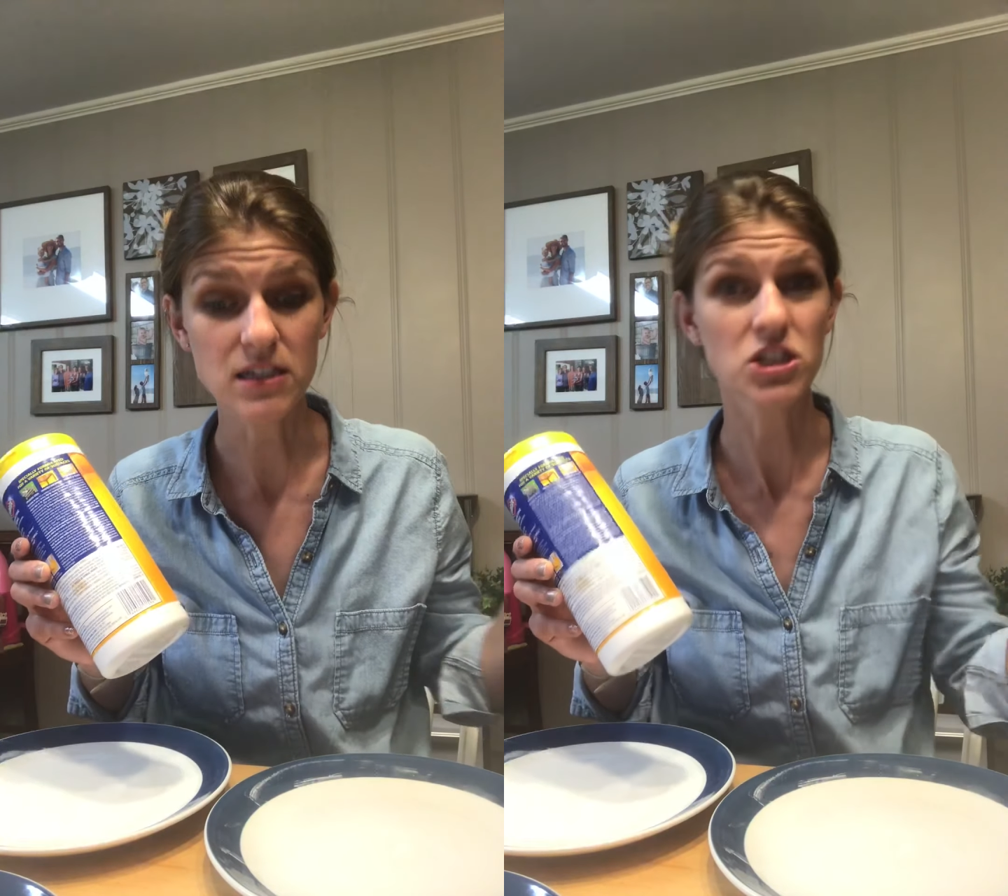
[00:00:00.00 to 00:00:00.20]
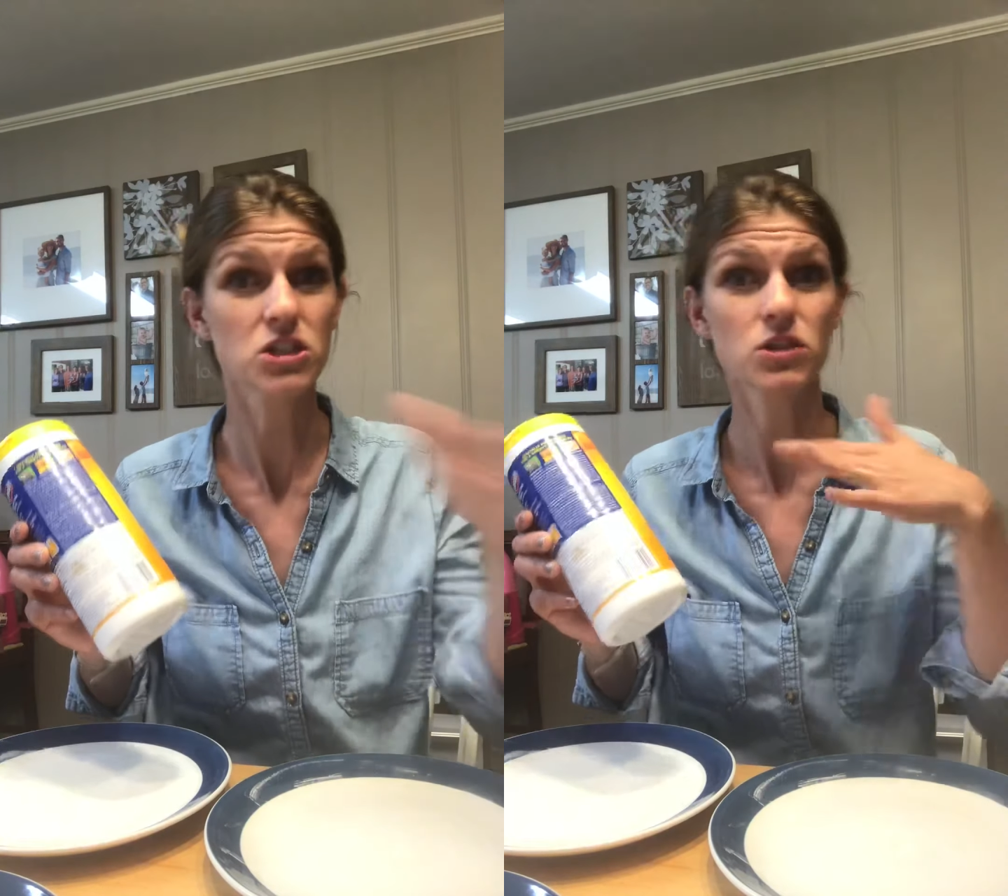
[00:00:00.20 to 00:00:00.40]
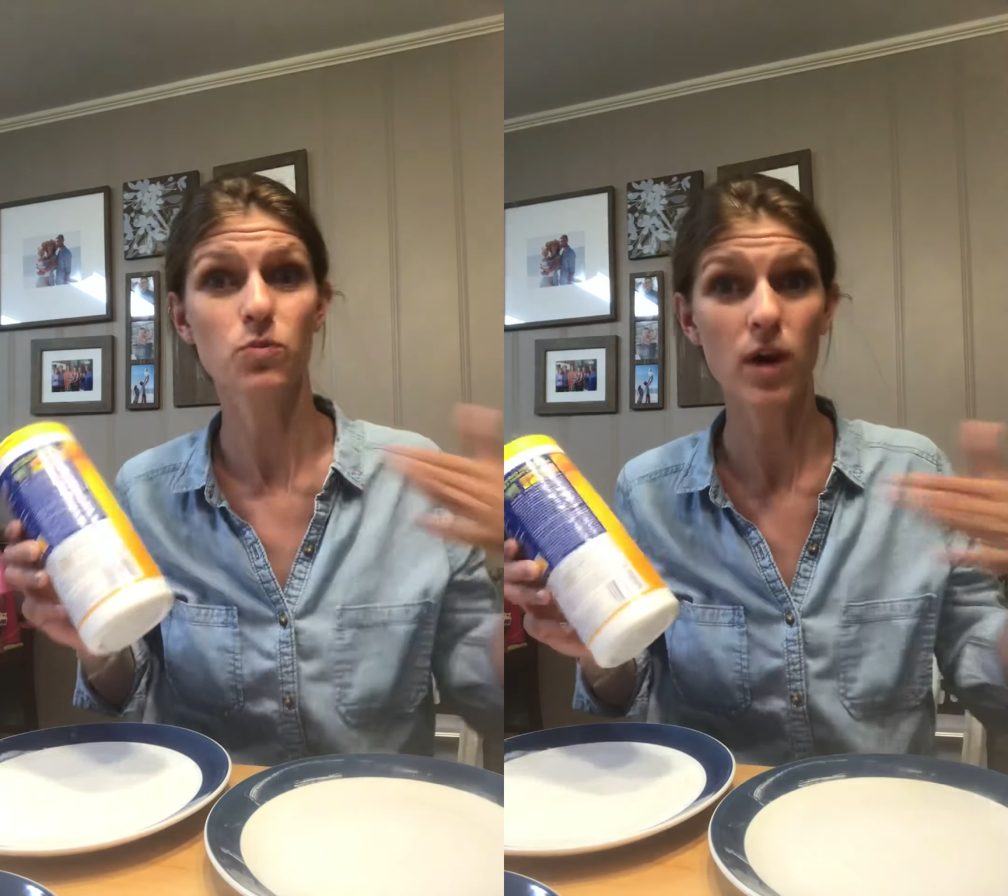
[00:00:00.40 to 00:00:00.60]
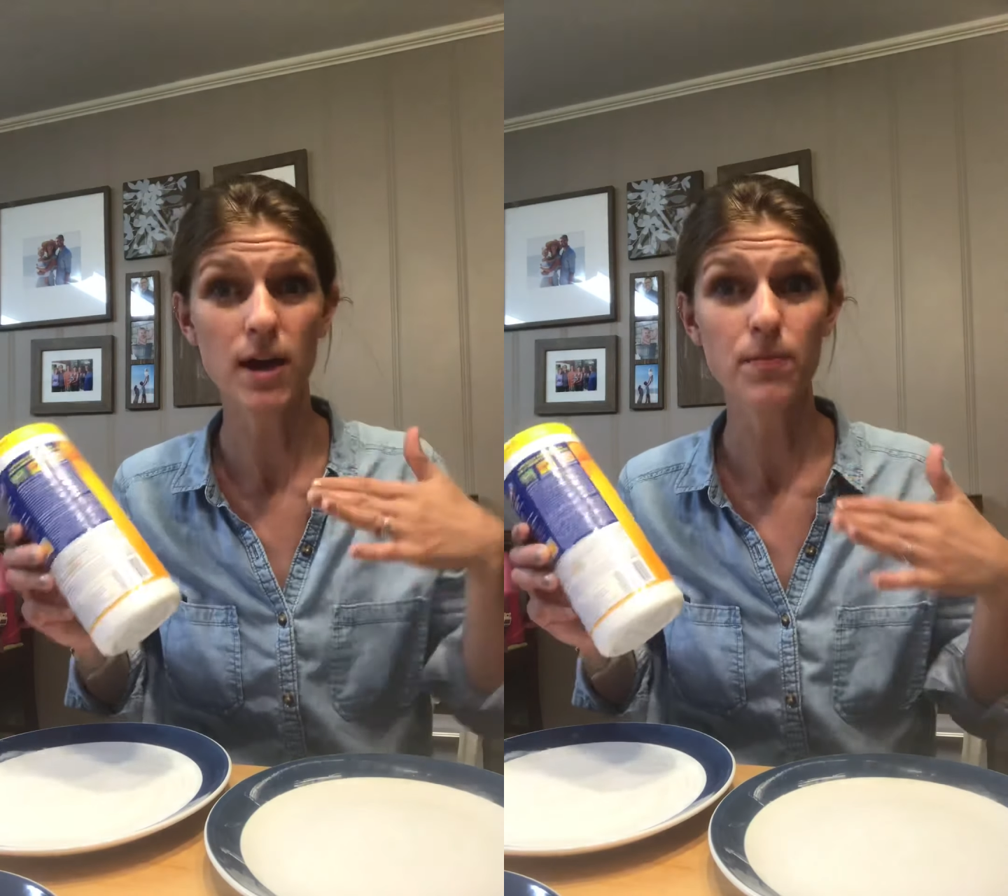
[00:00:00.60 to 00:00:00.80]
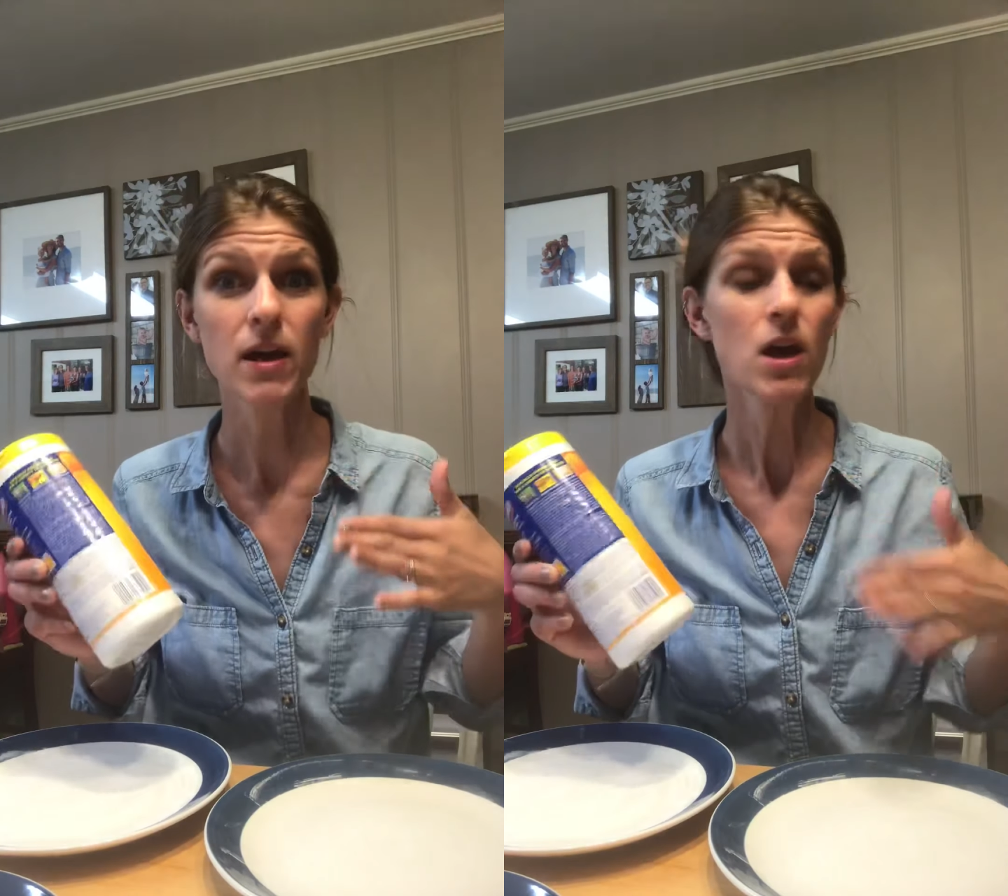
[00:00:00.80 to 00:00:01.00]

It's just a wipe